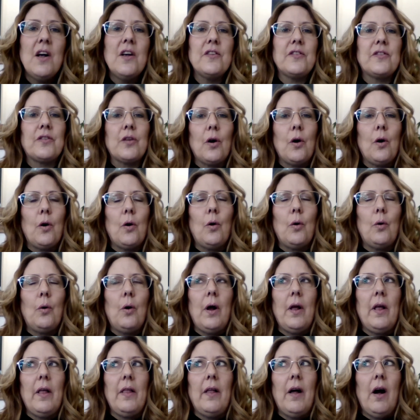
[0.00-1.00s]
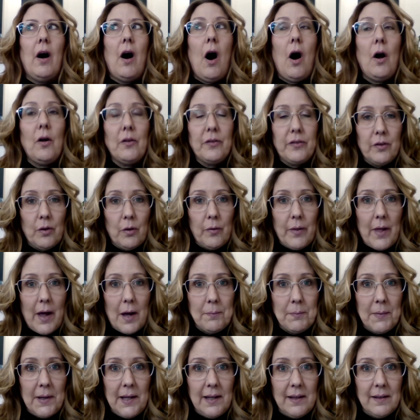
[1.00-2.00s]
So, also,
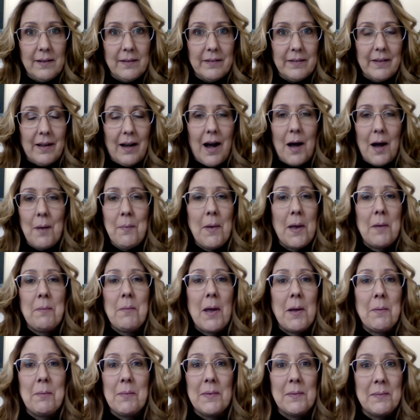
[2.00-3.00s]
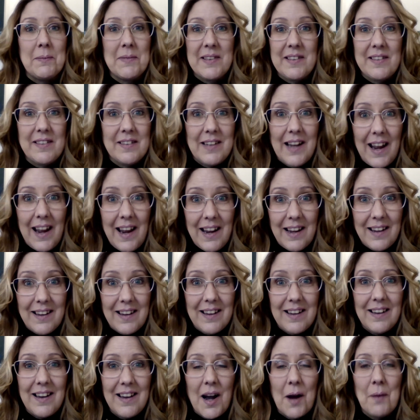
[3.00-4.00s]
that means I may make a
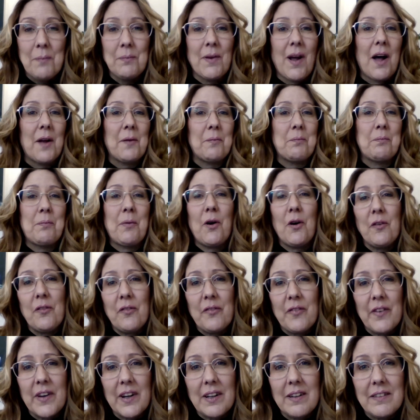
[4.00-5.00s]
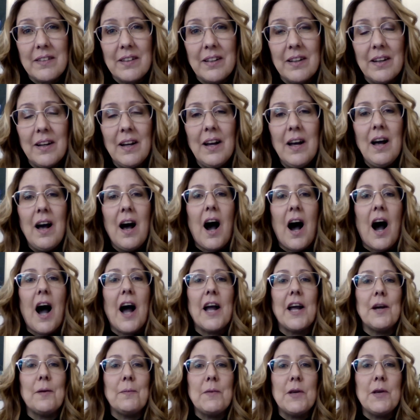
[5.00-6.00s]
mistake, I'm not perfect,
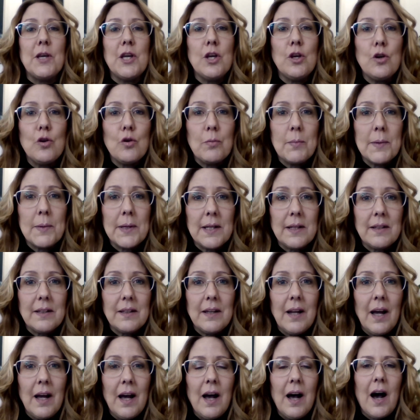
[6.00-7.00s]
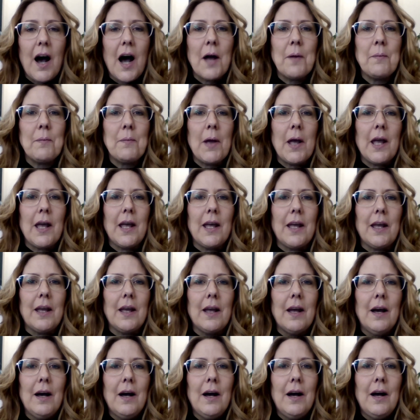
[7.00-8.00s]
I am human, I
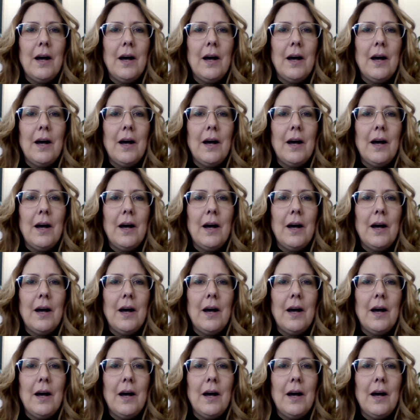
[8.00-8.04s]
may